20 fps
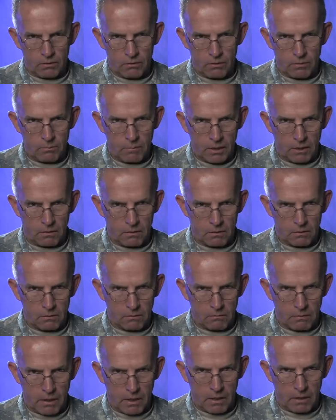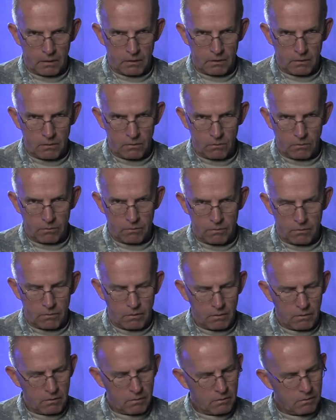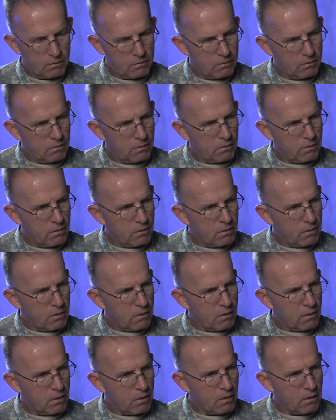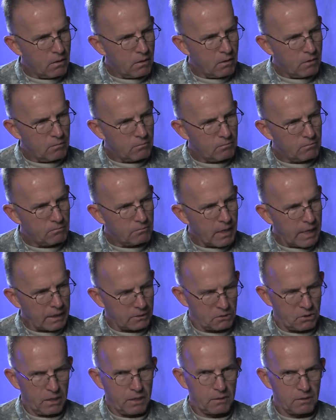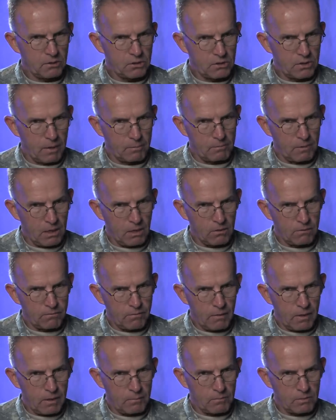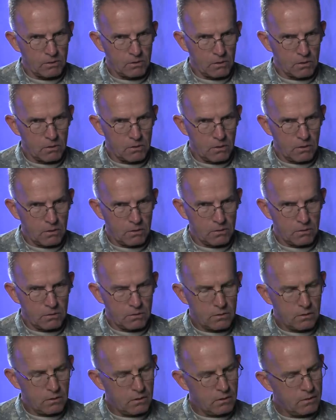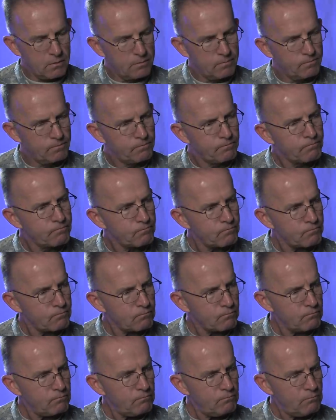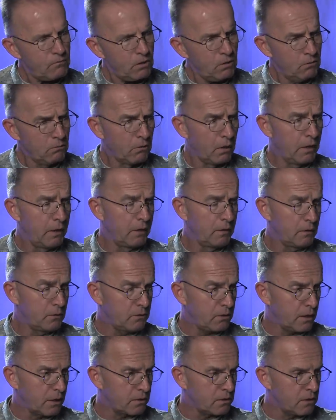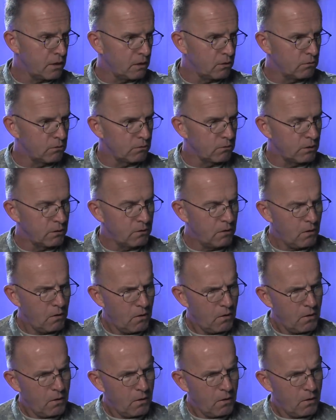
to my current rank in 03, and um, I actually had to step down from that position as uh, running a section I was in.